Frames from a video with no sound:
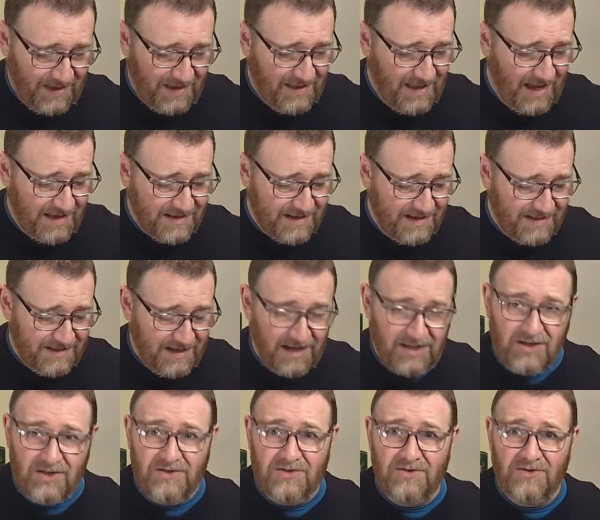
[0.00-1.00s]
that's
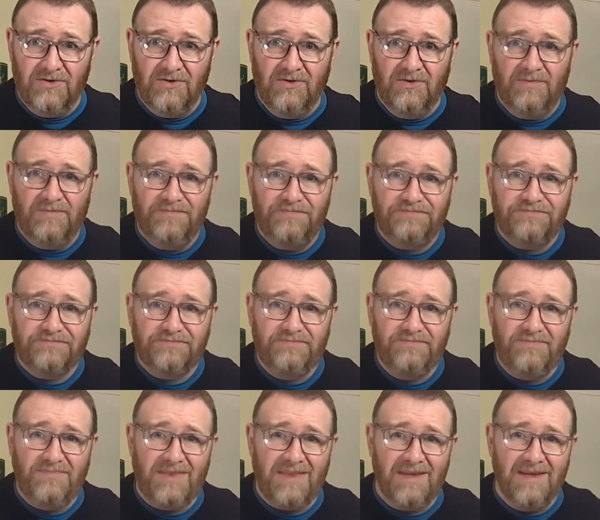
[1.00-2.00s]
continued to
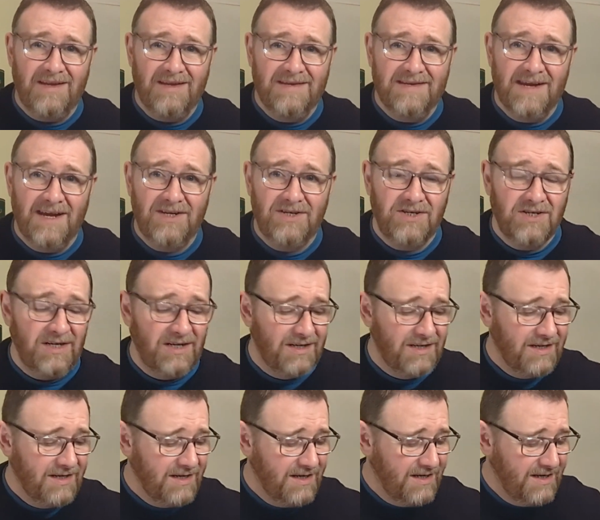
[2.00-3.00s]
condition,
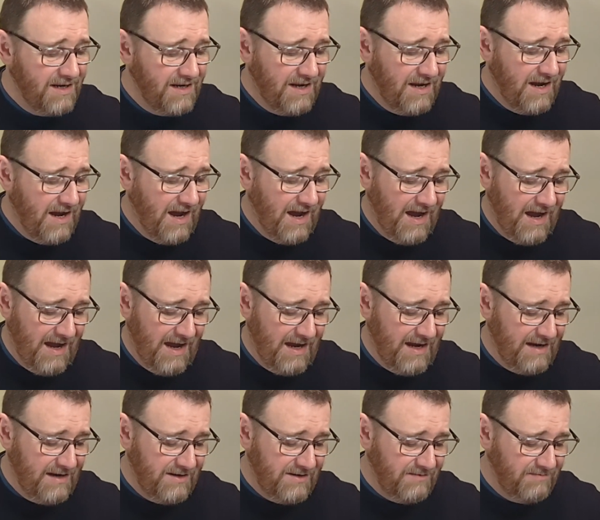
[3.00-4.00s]

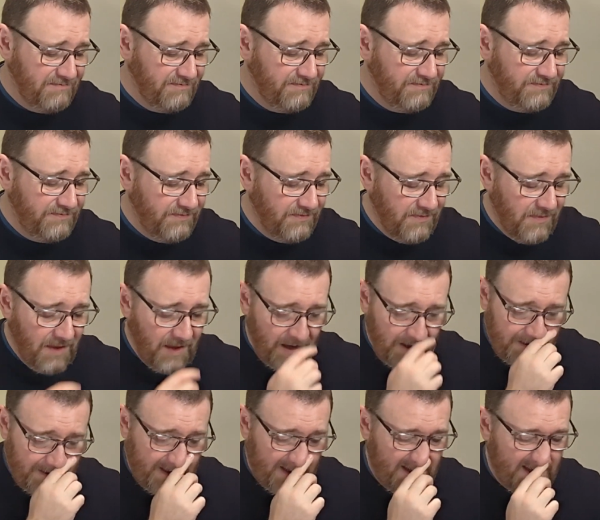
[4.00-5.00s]
and
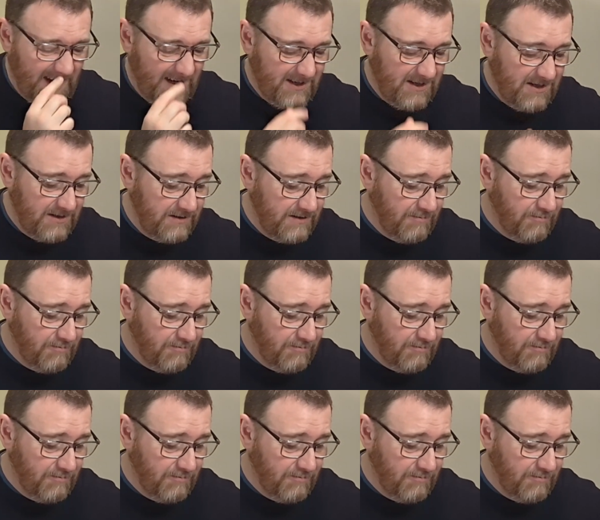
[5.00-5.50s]
it's conditioned